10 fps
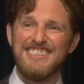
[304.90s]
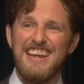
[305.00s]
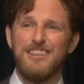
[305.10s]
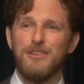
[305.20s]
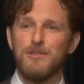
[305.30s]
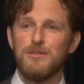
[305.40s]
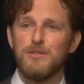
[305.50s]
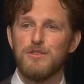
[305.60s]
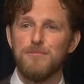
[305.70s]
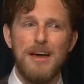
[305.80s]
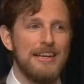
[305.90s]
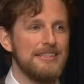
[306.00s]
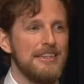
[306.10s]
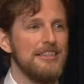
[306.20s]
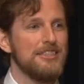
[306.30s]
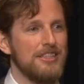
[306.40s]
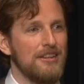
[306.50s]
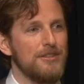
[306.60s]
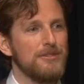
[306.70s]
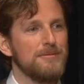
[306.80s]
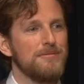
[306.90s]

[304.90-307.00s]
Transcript: downloads surpassed English downloads